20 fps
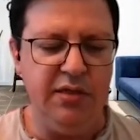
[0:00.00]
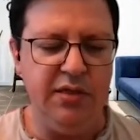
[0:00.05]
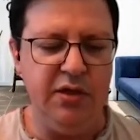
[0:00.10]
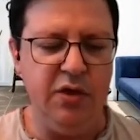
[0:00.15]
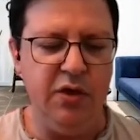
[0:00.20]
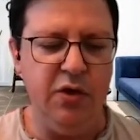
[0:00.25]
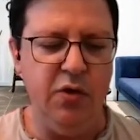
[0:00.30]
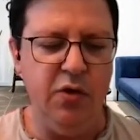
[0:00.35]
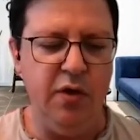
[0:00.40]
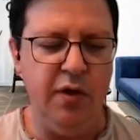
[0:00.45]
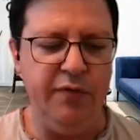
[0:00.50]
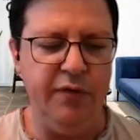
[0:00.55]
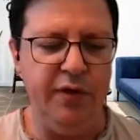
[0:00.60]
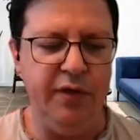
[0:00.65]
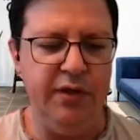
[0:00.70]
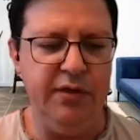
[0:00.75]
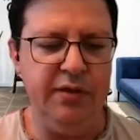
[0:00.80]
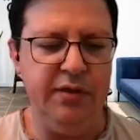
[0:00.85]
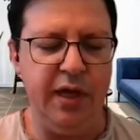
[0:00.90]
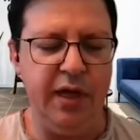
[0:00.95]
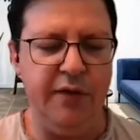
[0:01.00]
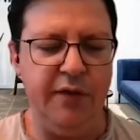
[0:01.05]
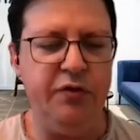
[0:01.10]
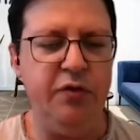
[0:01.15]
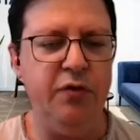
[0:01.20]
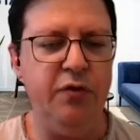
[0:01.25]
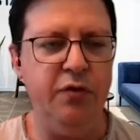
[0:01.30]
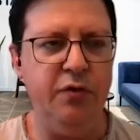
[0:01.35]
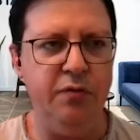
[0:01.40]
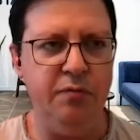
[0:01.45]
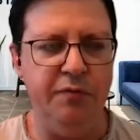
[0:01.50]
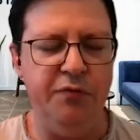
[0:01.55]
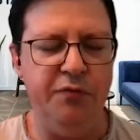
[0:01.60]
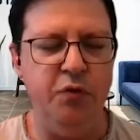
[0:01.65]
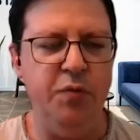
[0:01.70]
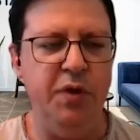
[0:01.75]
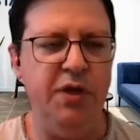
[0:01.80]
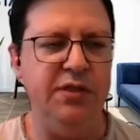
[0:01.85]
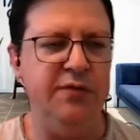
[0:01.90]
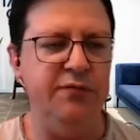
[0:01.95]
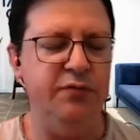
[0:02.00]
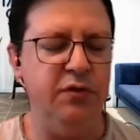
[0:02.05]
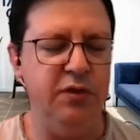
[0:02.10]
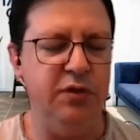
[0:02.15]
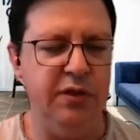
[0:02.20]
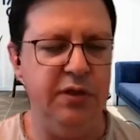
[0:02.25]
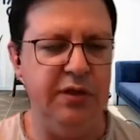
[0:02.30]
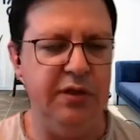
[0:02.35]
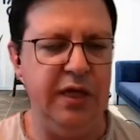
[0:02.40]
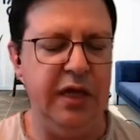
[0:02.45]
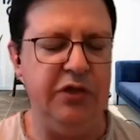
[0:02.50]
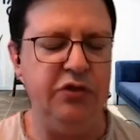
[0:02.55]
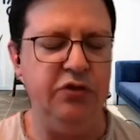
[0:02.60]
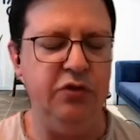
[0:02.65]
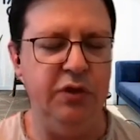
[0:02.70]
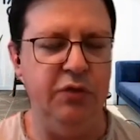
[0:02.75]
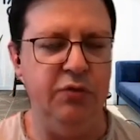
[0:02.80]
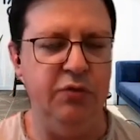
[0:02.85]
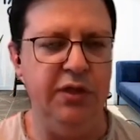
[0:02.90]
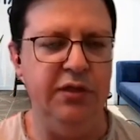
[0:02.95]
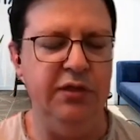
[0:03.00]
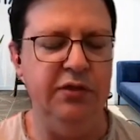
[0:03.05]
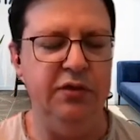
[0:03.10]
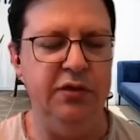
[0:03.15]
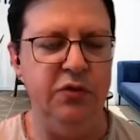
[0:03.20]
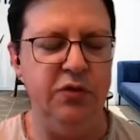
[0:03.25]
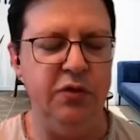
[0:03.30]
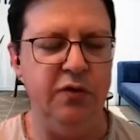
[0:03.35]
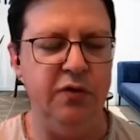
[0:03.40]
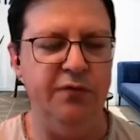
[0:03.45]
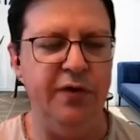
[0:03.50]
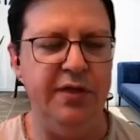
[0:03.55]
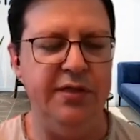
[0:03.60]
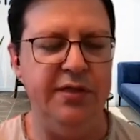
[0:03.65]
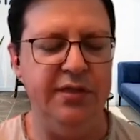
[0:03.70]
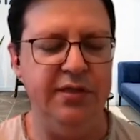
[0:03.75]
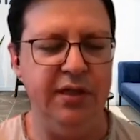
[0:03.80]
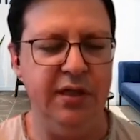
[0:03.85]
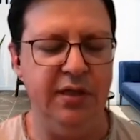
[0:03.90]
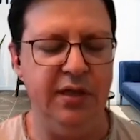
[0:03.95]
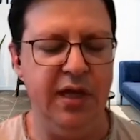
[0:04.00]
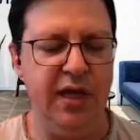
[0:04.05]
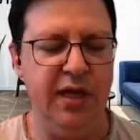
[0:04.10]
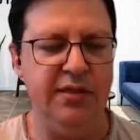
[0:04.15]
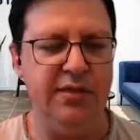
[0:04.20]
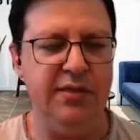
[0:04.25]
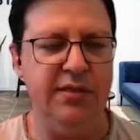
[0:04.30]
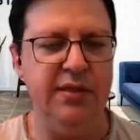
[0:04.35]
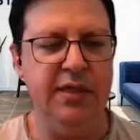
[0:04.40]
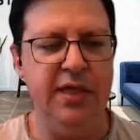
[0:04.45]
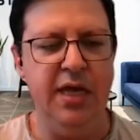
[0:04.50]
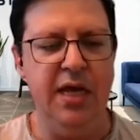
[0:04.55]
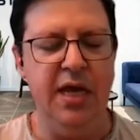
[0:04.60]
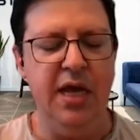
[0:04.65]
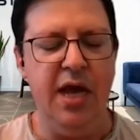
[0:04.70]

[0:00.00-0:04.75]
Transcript: So I think after a few months, after they're actually ready to start facing the clients,